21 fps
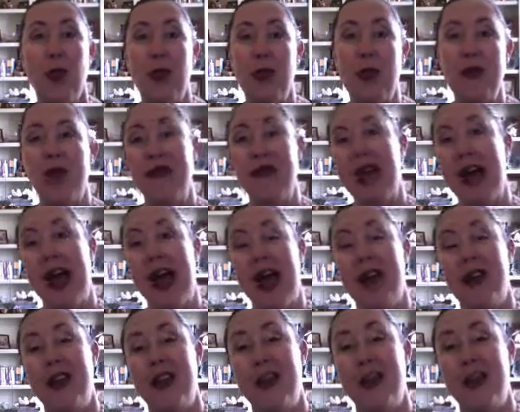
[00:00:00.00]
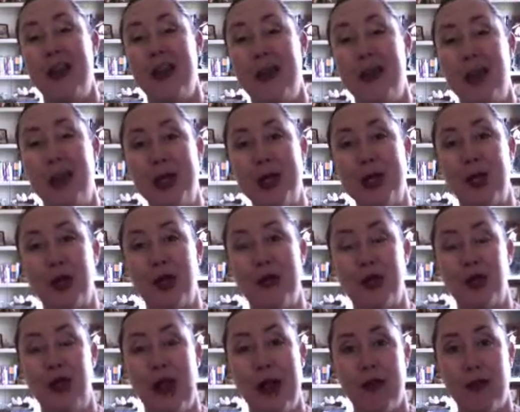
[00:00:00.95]
We've even had the pleasure of
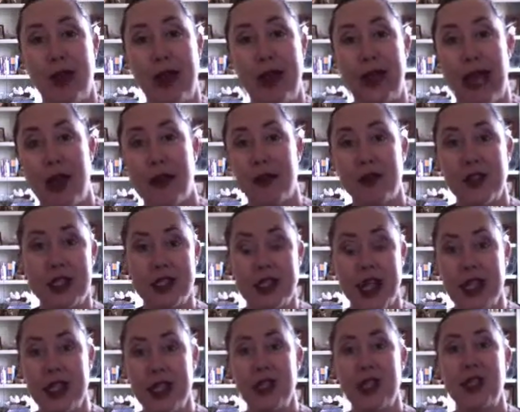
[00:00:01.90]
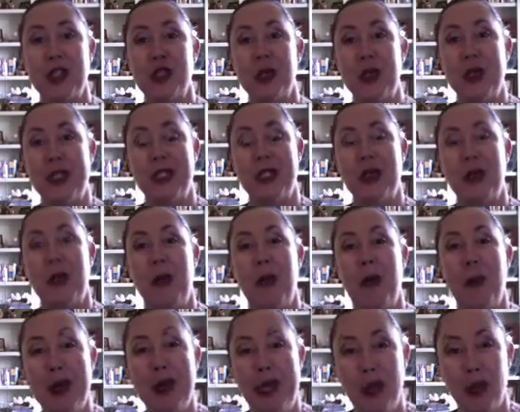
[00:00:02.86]
traveling out of state and doing some
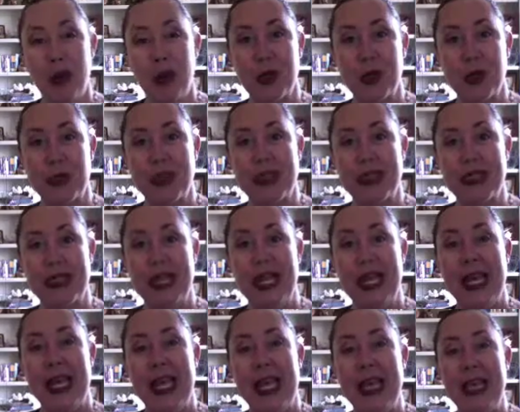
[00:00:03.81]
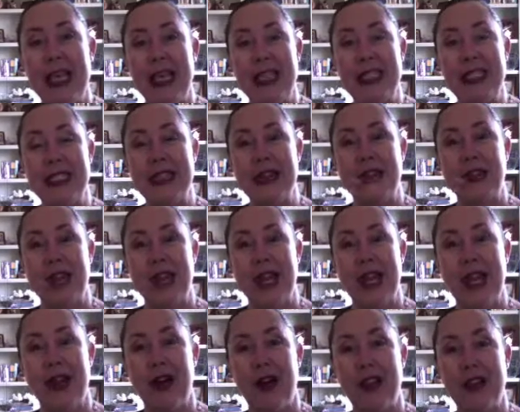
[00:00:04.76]
mini courses in different
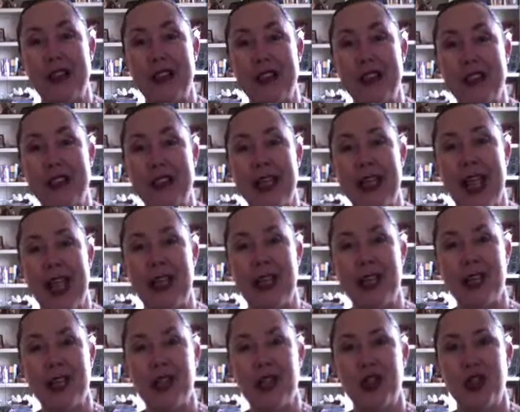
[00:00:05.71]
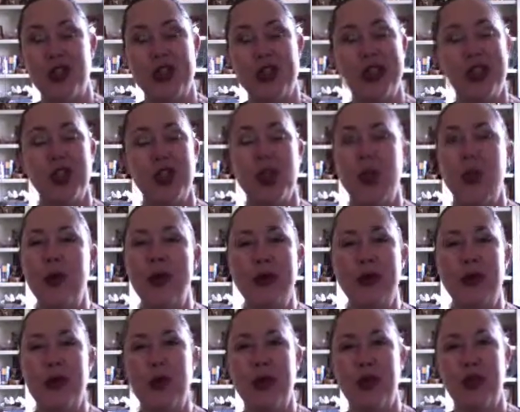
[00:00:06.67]
areas, and it's always
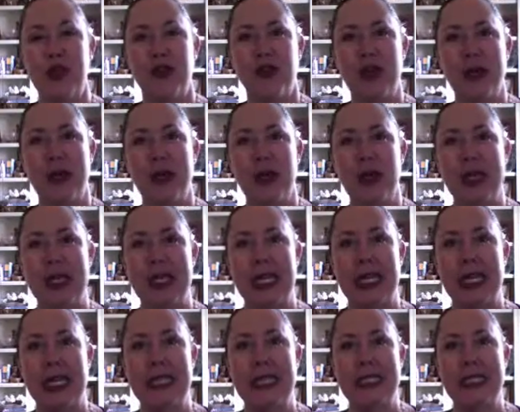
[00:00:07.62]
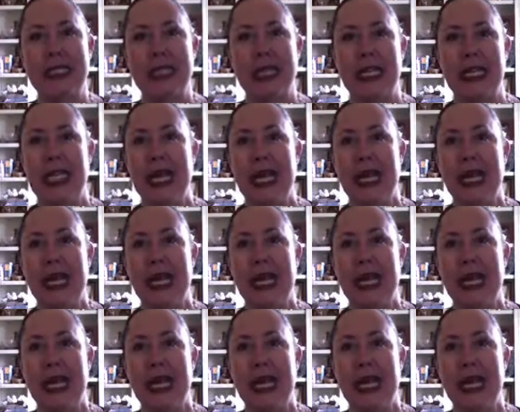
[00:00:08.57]
so much fun to meet the kids, and